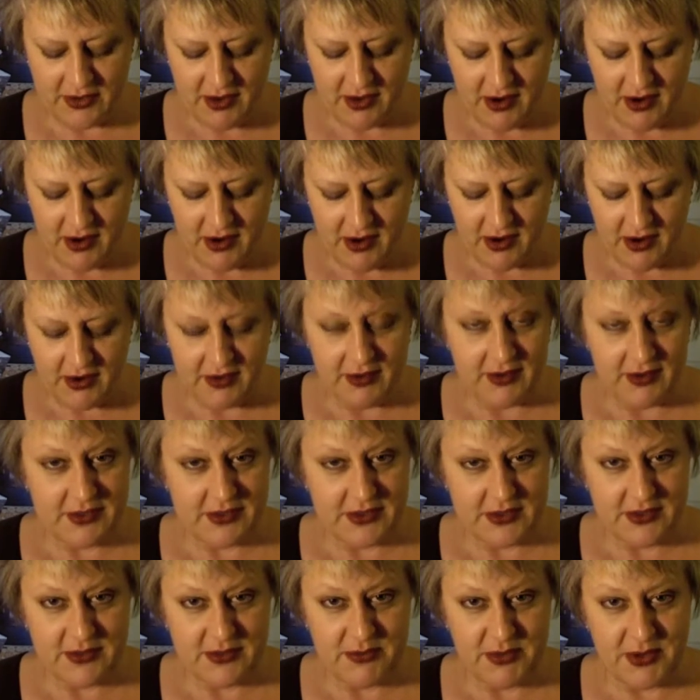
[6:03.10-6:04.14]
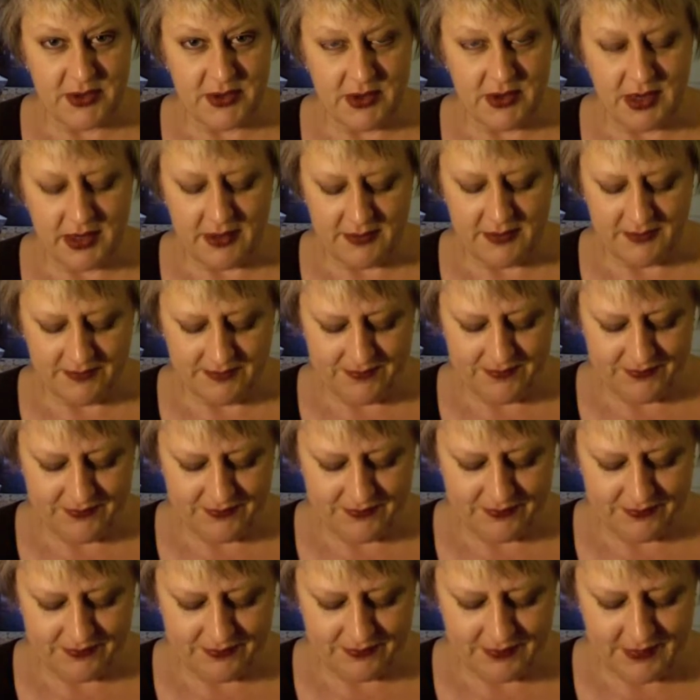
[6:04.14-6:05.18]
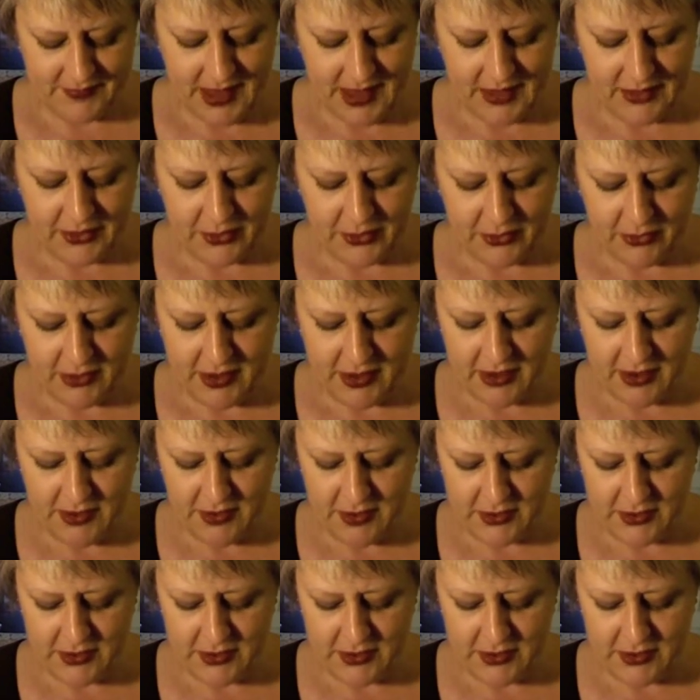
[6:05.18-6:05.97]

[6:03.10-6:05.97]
car? She's beauty. Ella grinned,